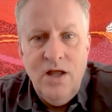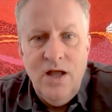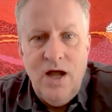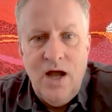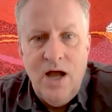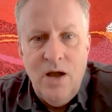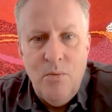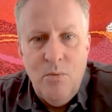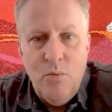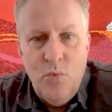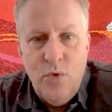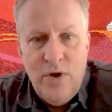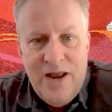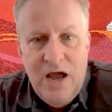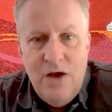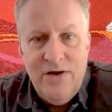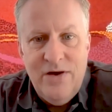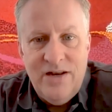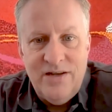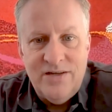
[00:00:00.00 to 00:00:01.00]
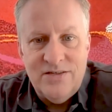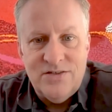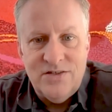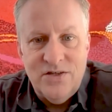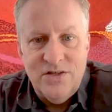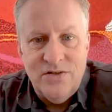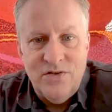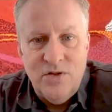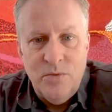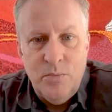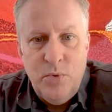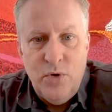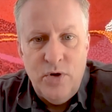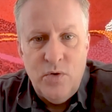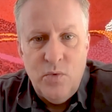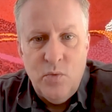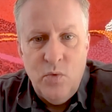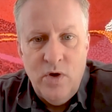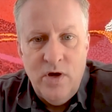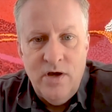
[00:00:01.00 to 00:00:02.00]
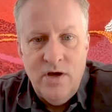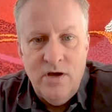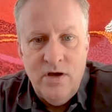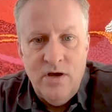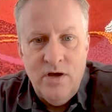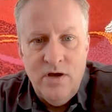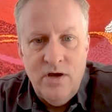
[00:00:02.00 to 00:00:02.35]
We're now getting to the point where